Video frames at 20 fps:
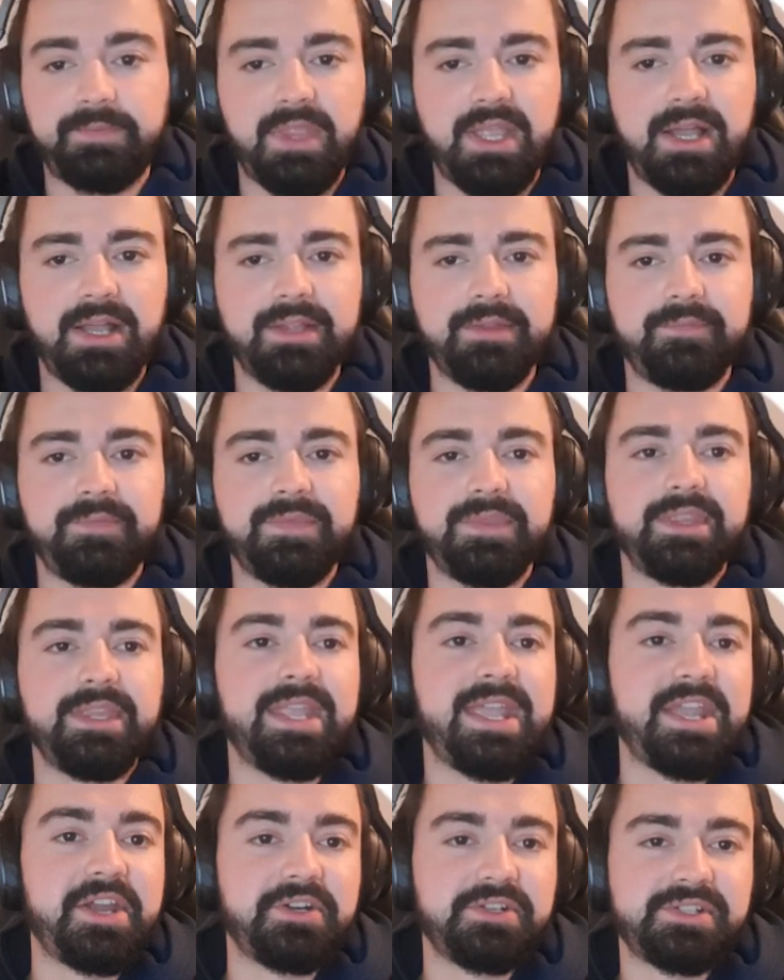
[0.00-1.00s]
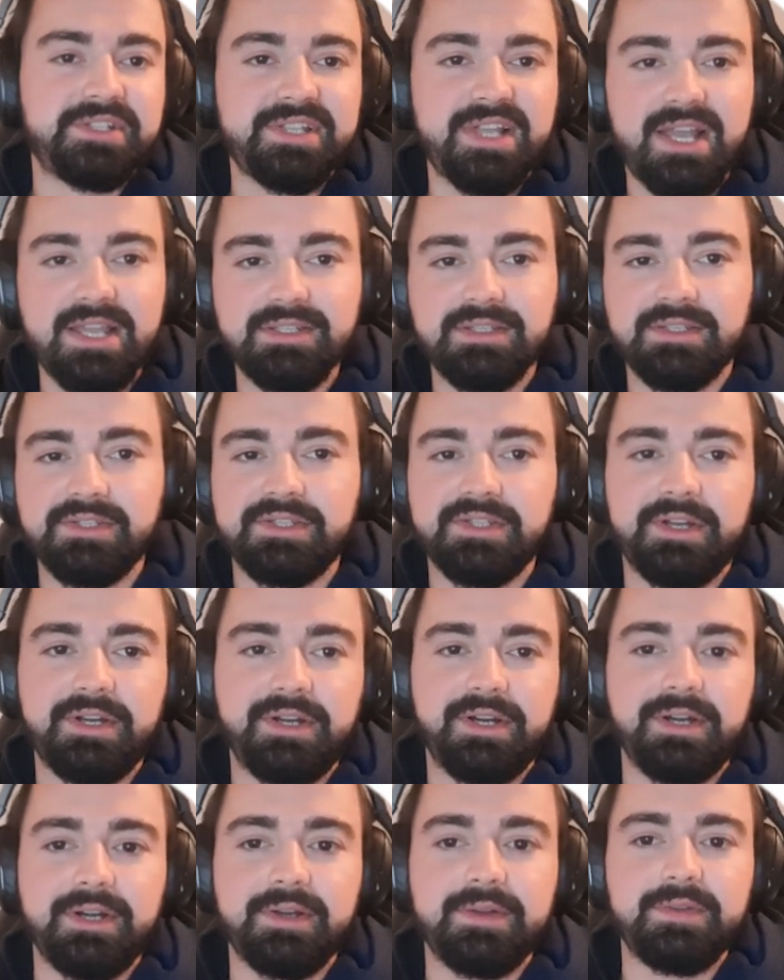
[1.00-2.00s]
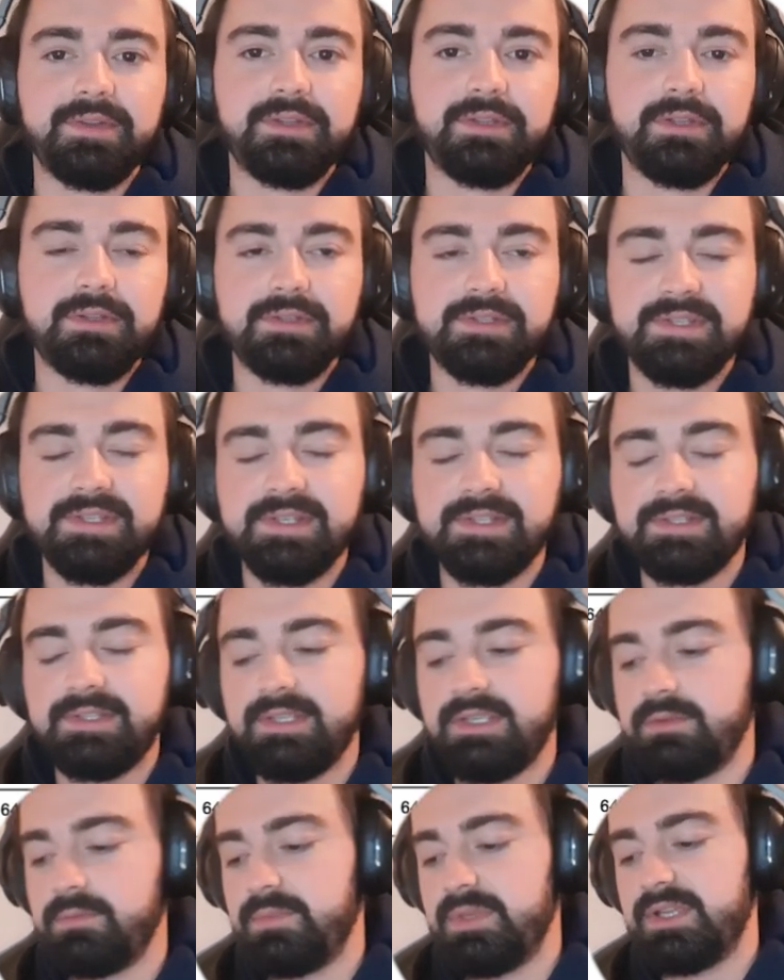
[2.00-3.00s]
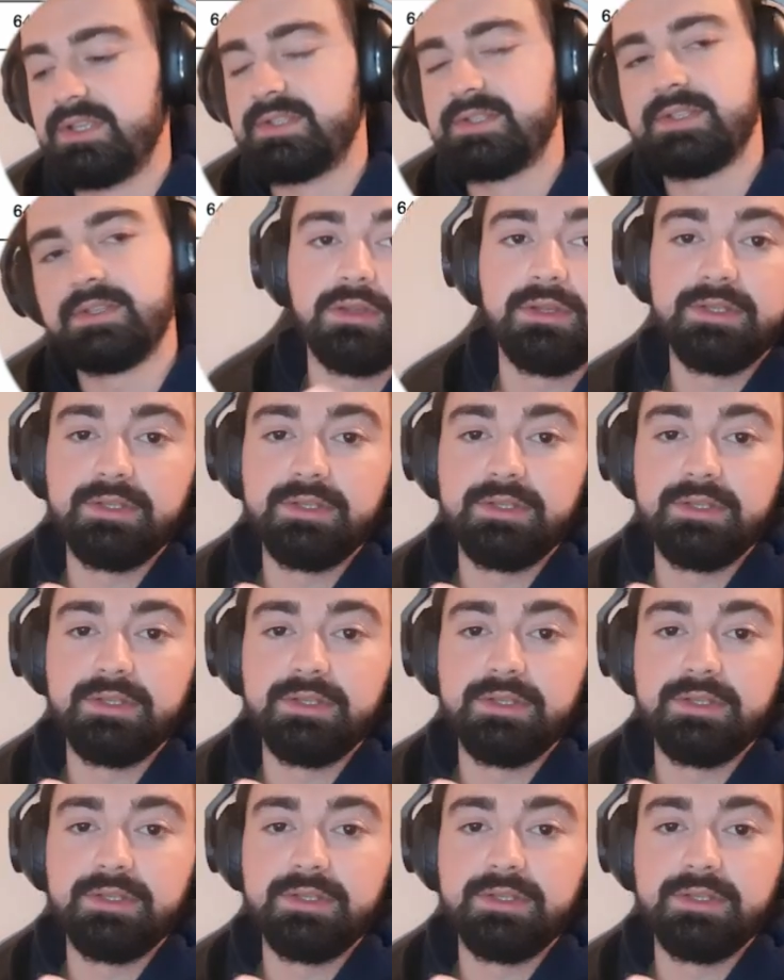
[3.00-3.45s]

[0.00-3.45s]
and their sizes are 16 bits.